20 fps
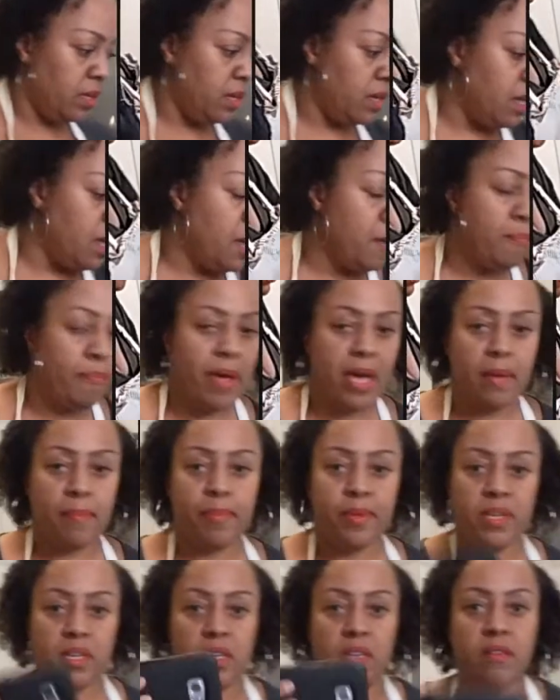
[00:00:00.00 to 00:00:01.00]
a
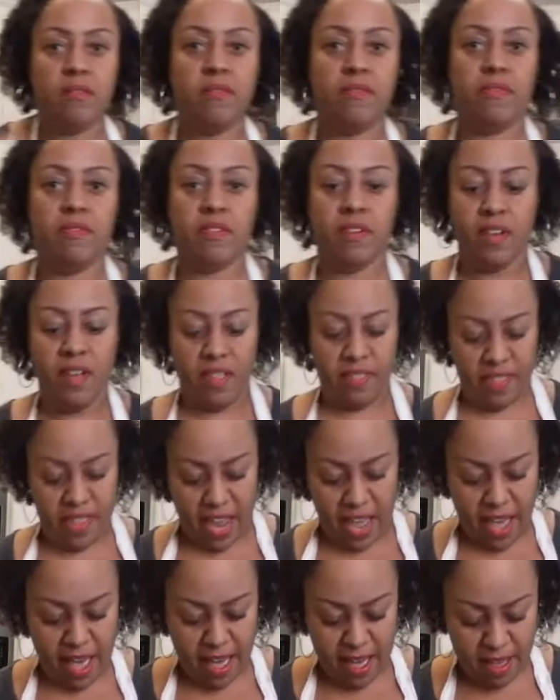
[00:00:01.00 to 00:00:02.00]
pet peeve that
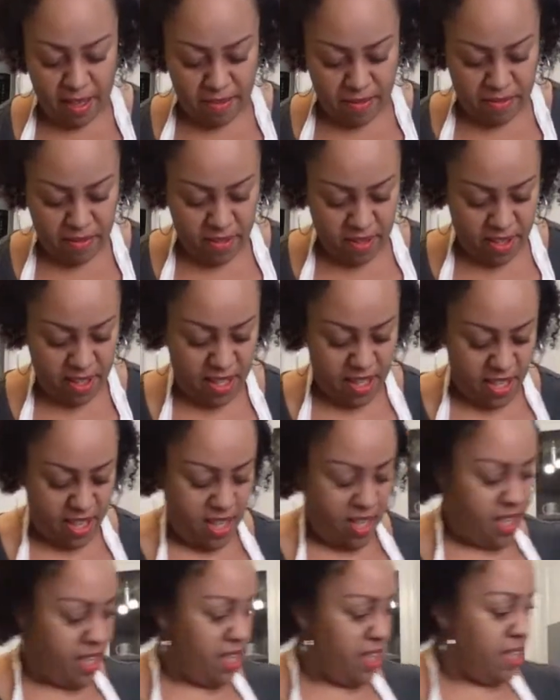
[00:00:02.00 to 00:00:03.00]
I have.
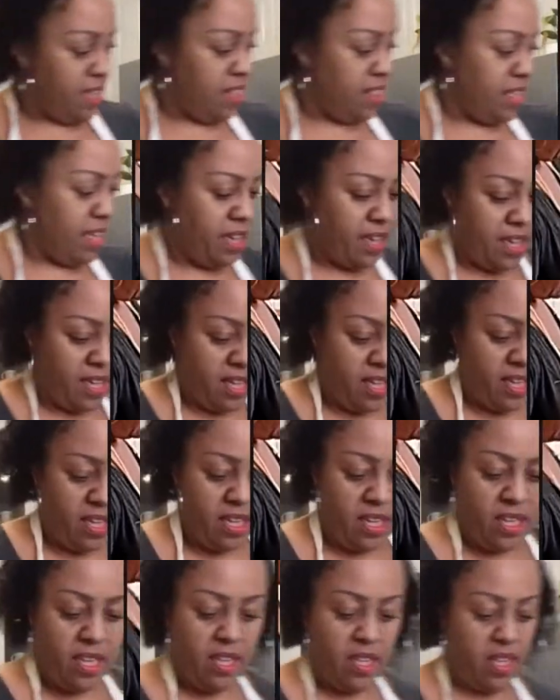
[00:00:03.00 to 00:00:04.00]
Like,
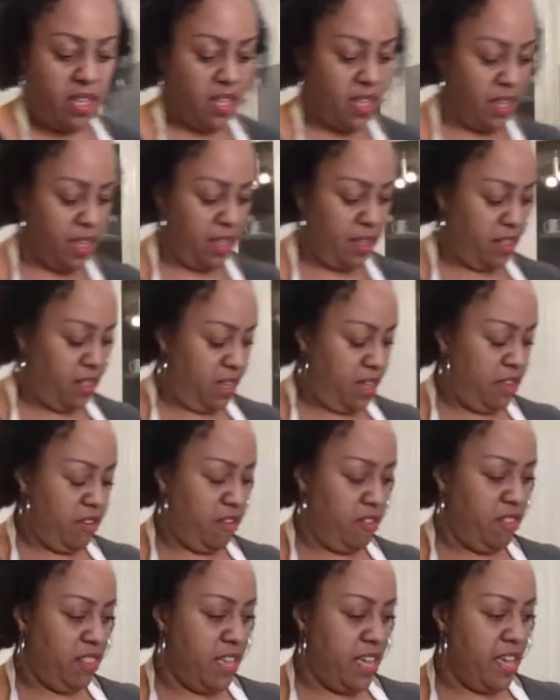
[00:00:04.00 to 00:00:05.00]
clean
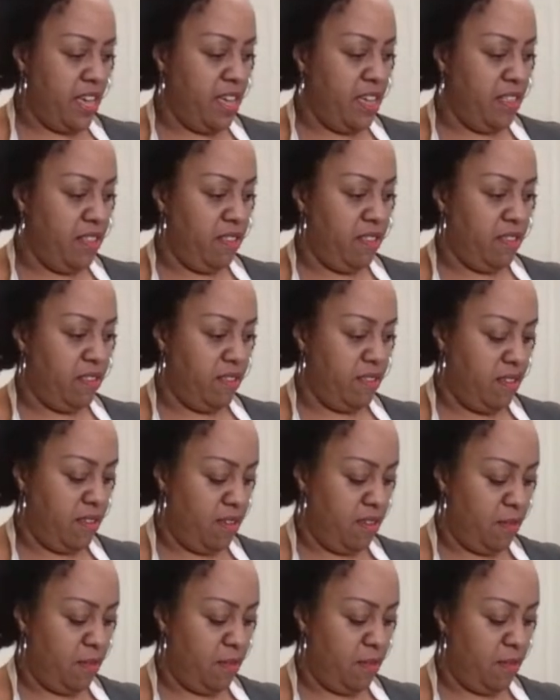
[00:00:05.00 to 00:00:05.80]
your lens.